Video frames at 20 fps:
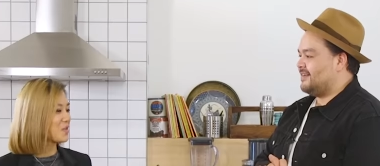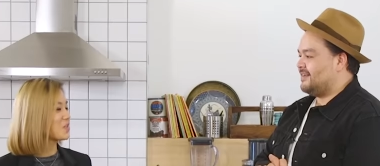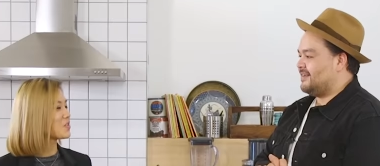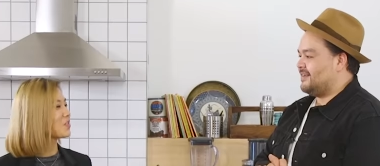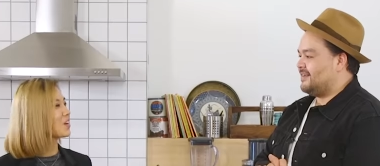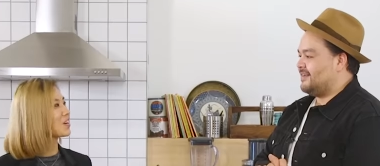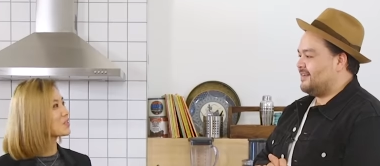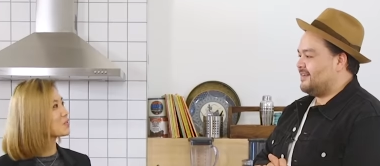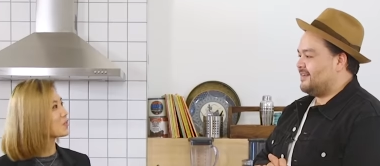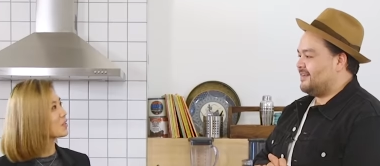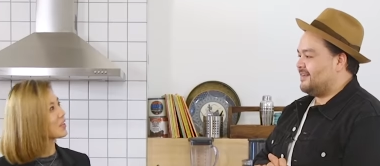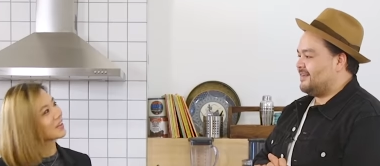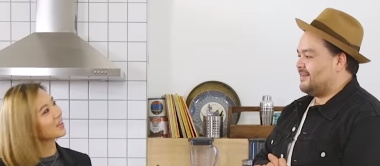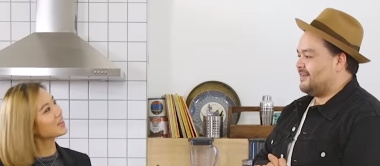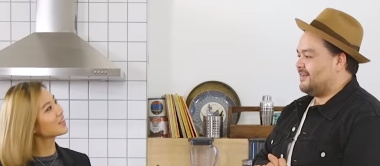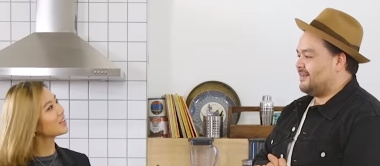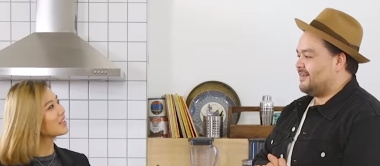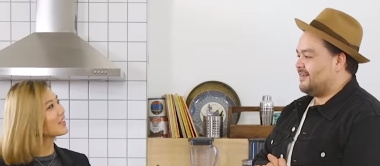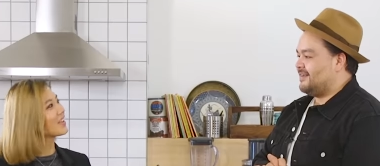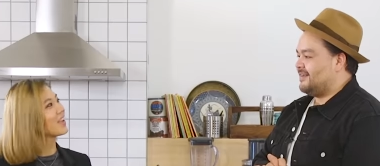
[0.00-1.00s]
Speaker 1: when you guys were
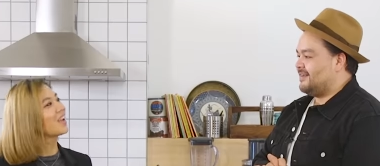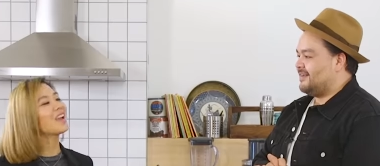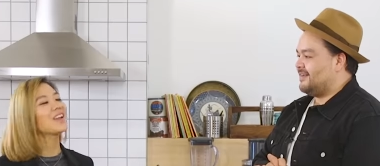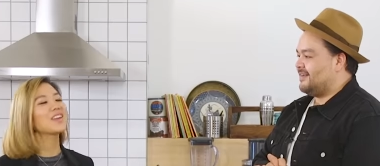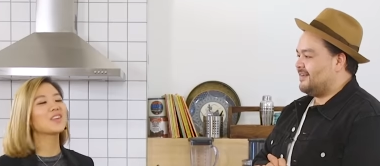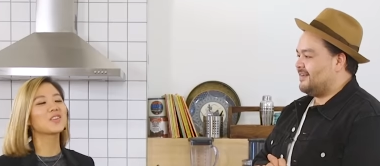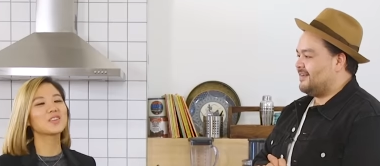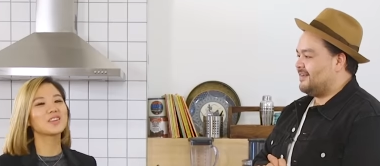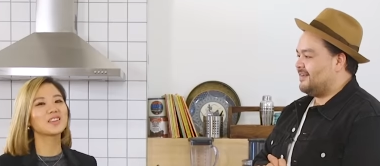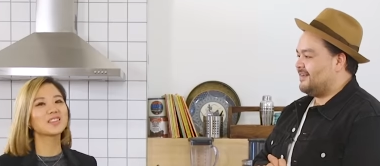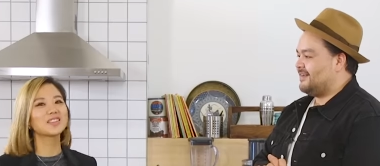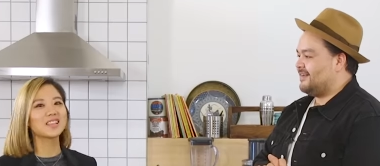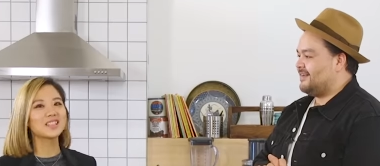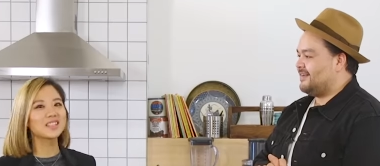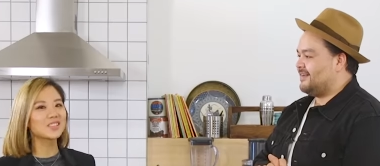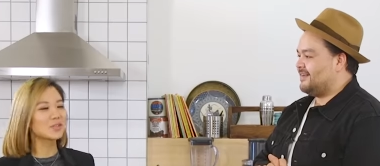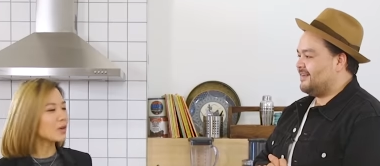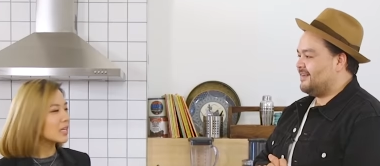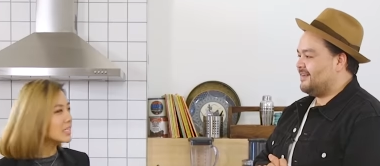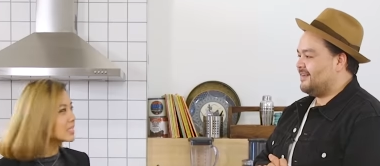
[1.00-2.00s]
like, hey, you're gonna
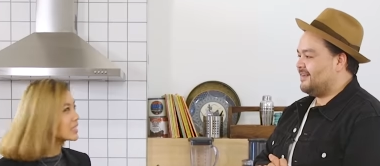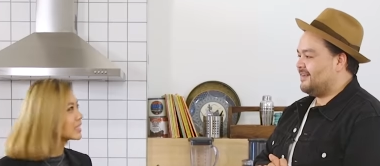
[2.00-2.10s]
test the